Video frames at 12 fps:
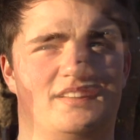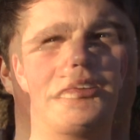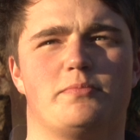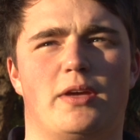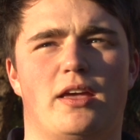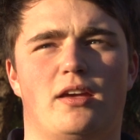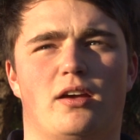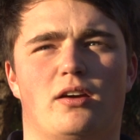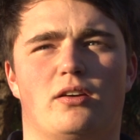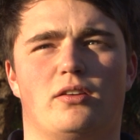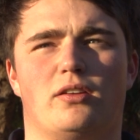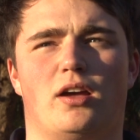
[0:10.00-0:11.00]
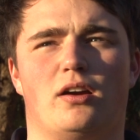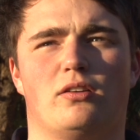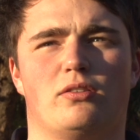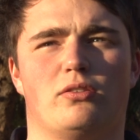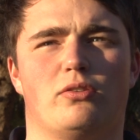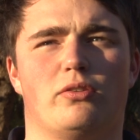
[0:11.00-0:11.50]
As being a
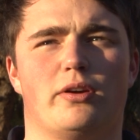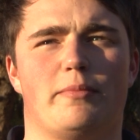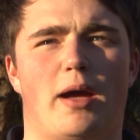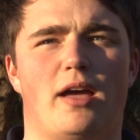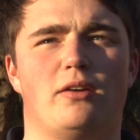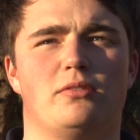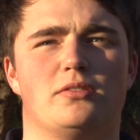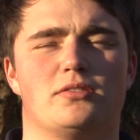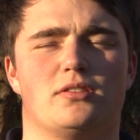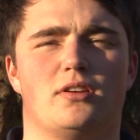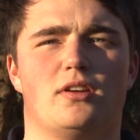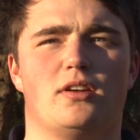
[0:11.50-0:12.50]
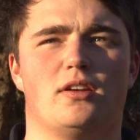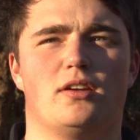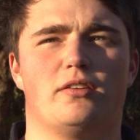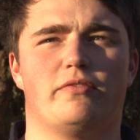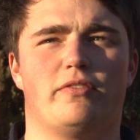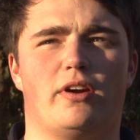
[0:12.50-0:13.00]
young Koorie male is
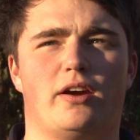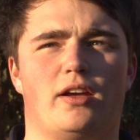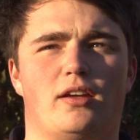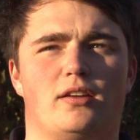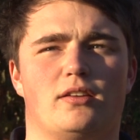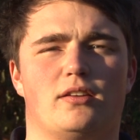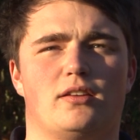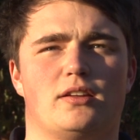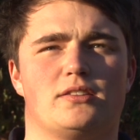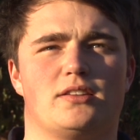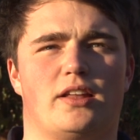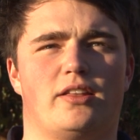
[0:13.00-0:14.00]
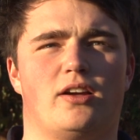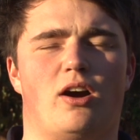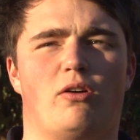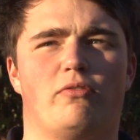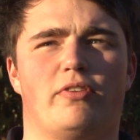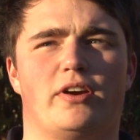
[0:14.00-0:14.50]
very, it's something I
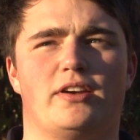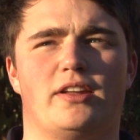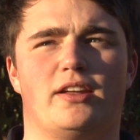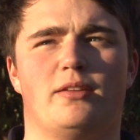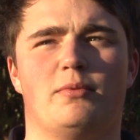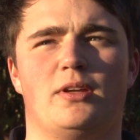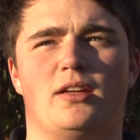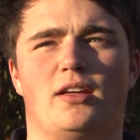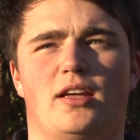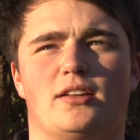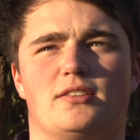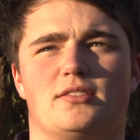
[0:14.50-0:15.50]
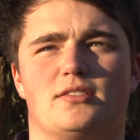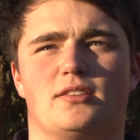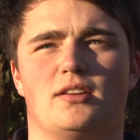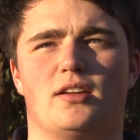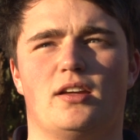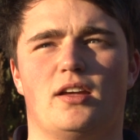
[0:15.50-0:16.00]
hold very dear to me. It's
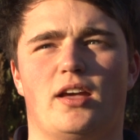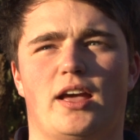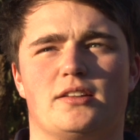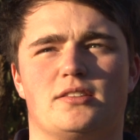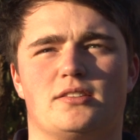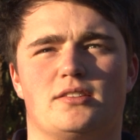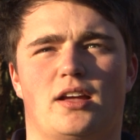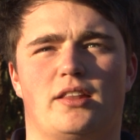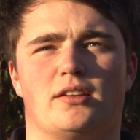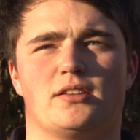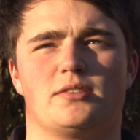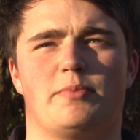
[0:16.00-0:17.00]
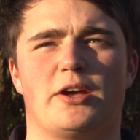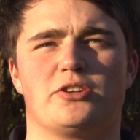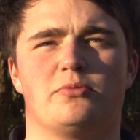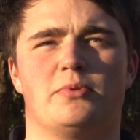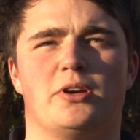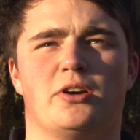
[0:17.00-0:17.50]
something
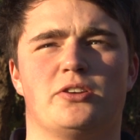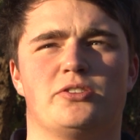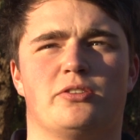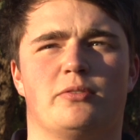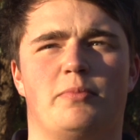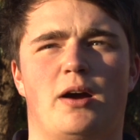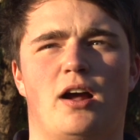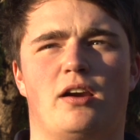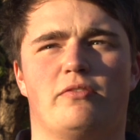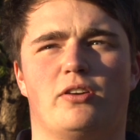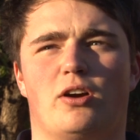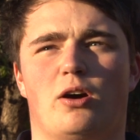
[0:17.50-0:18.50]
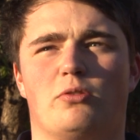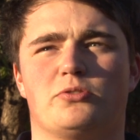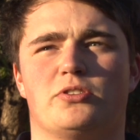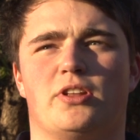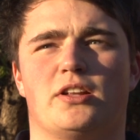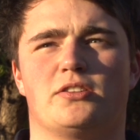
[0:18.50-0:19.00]
special because you're a part of a
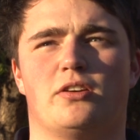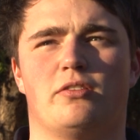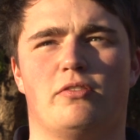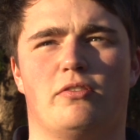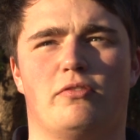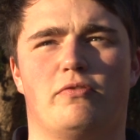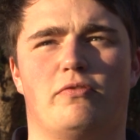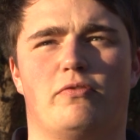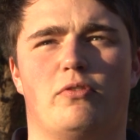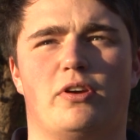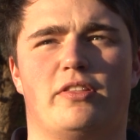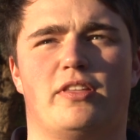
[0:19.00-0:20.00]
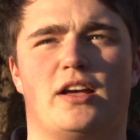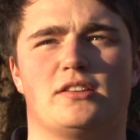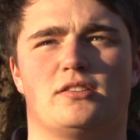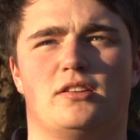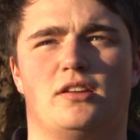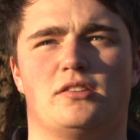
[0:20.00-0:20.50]
culture that's over
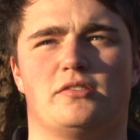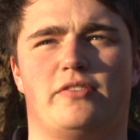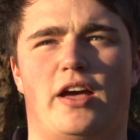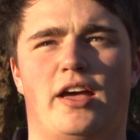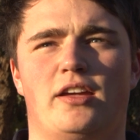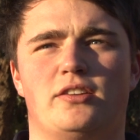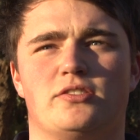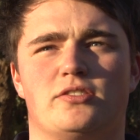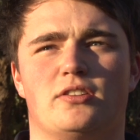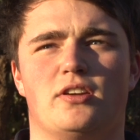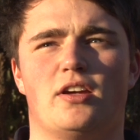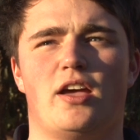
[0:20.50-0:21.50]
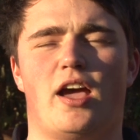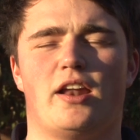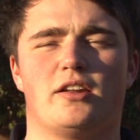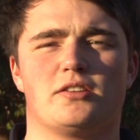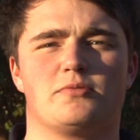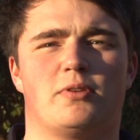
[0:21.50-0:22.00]
40,000 years of age,
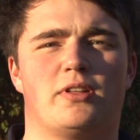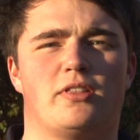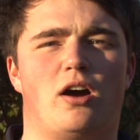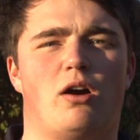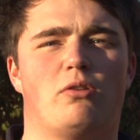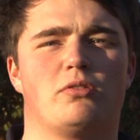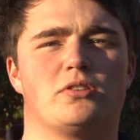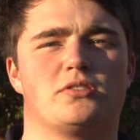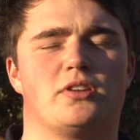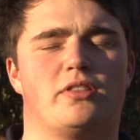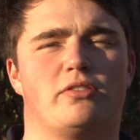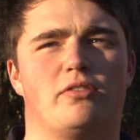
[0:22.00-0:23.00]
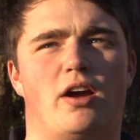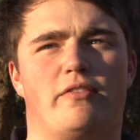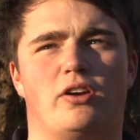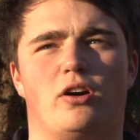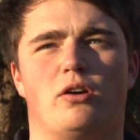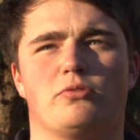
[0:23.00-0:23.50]
and it's one of the oldest and
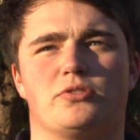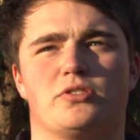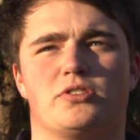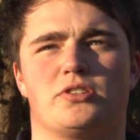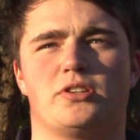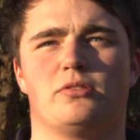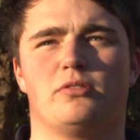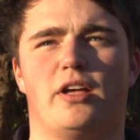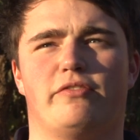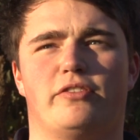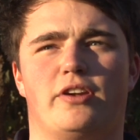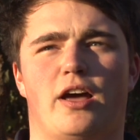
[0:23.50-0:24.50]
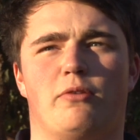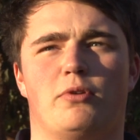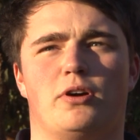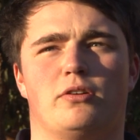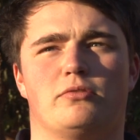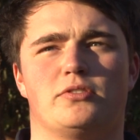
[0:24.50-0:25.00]
thriving cultures still left in our
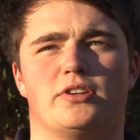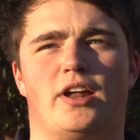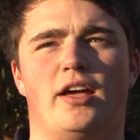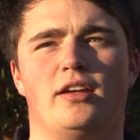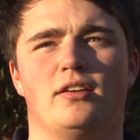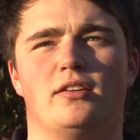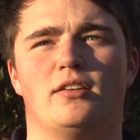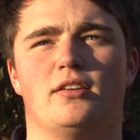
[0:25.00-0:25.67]
world today.